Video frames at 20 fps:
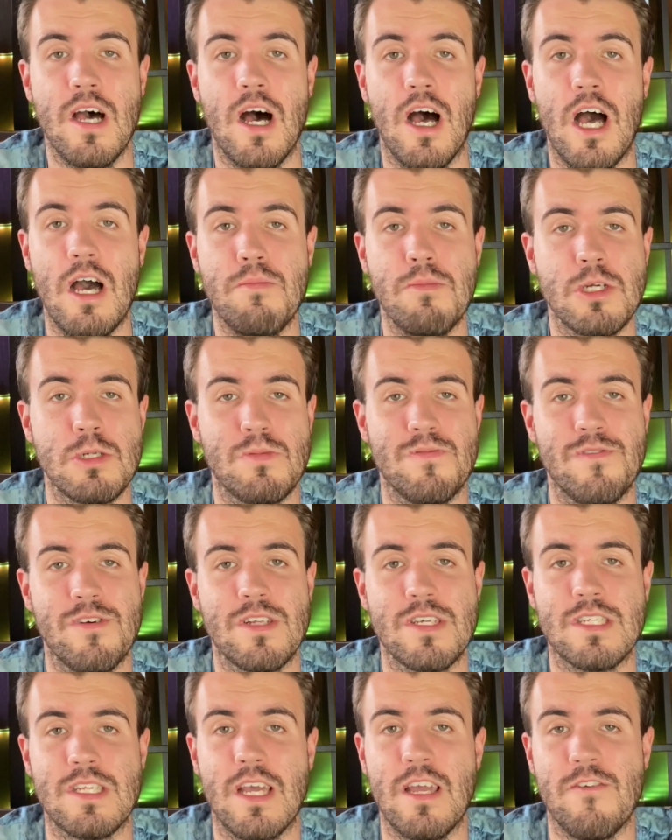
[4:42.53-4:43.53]
I much prefer to
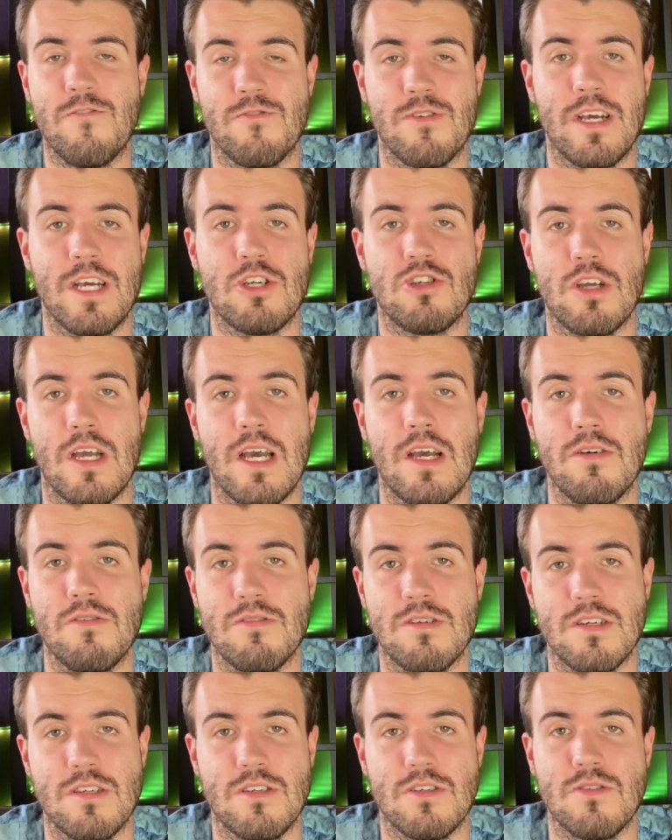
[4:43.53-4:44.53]
stay for an extra hour
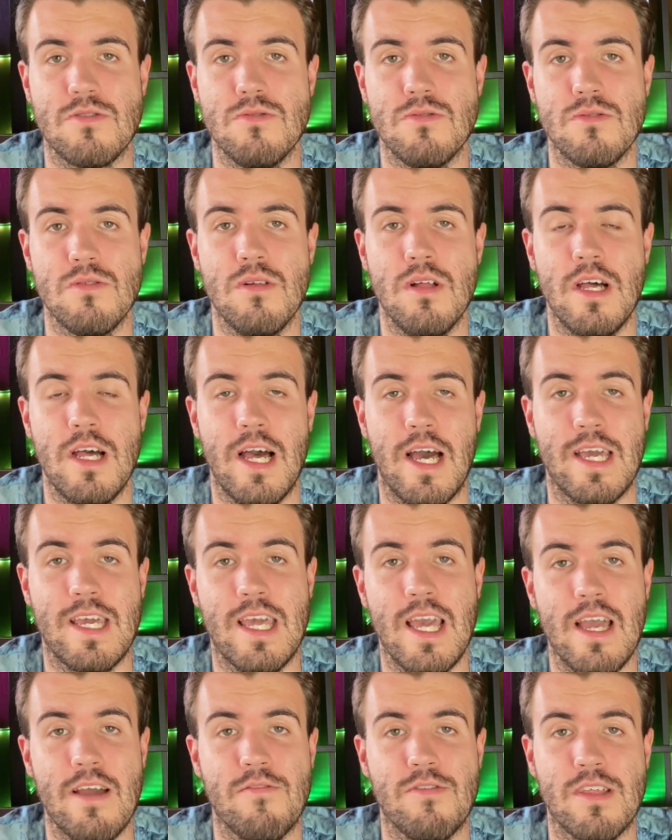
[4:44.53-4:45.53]
at school and
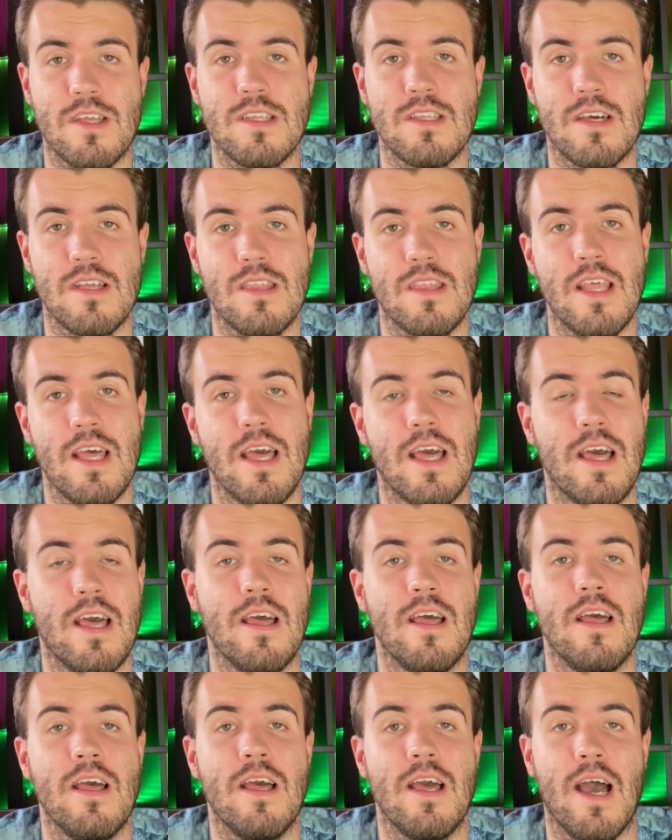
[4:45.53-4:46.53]
get everything done there
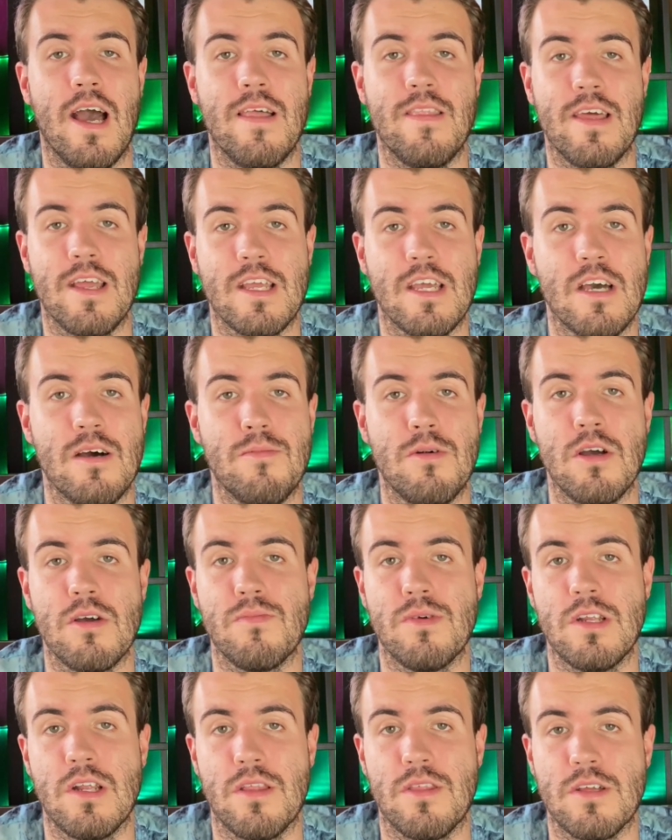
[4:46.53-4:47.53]
and then come home
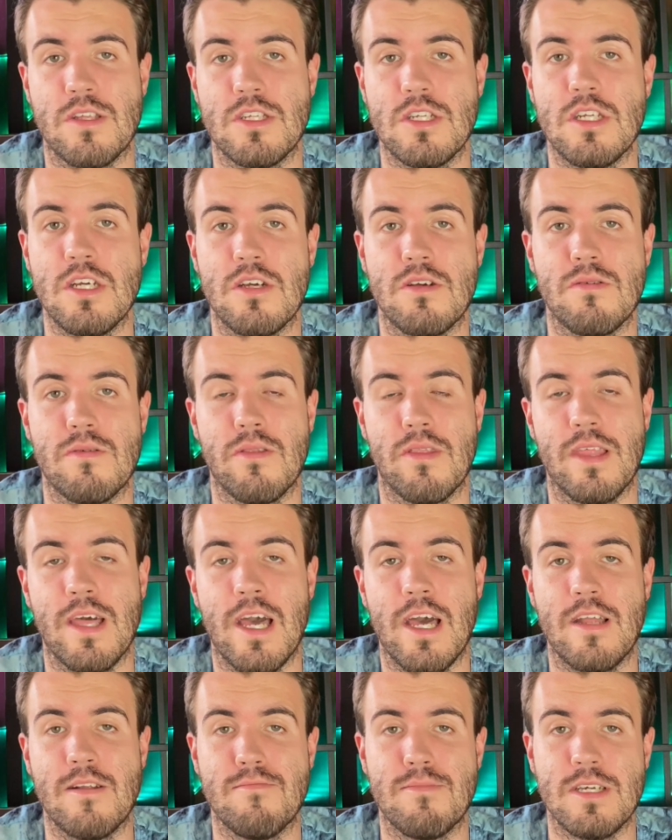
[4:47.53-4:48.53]
with nothing to do
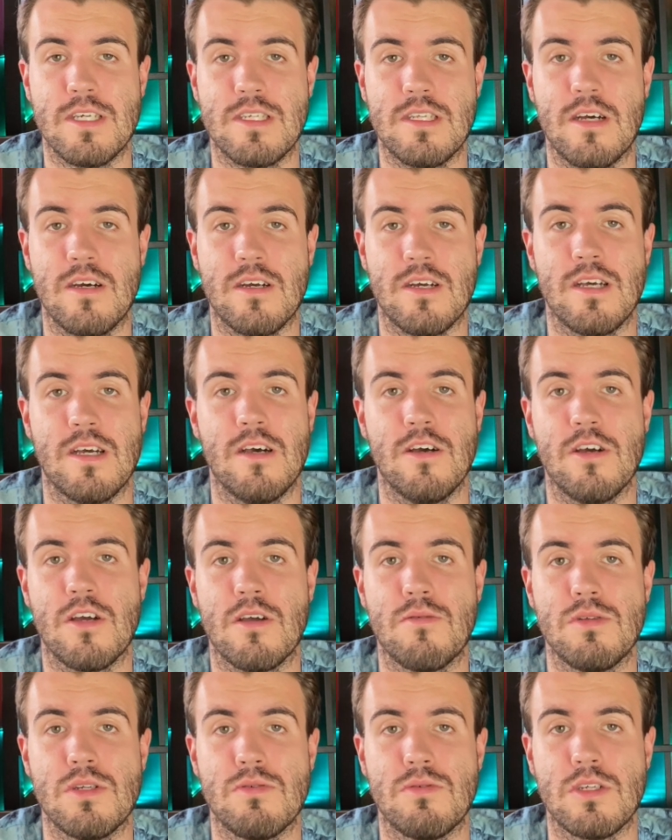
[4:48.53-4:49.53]
than be stuck at
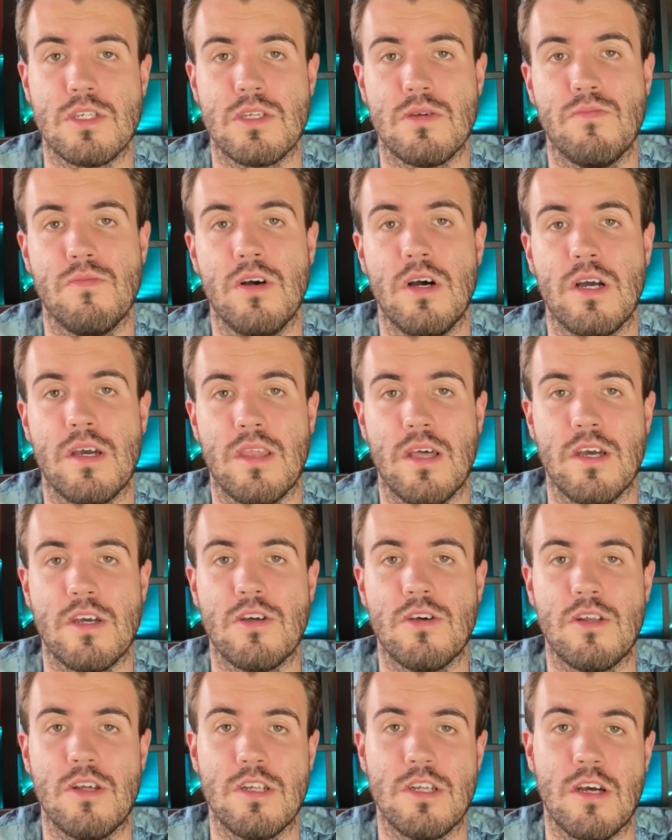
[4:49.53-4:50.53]
home doing some work that I
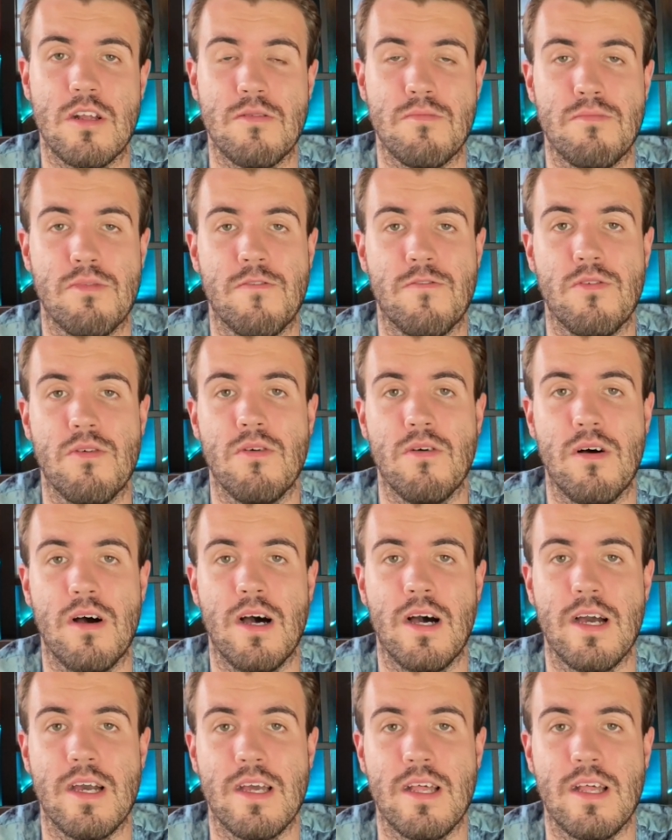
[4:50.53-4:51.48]
could have done before I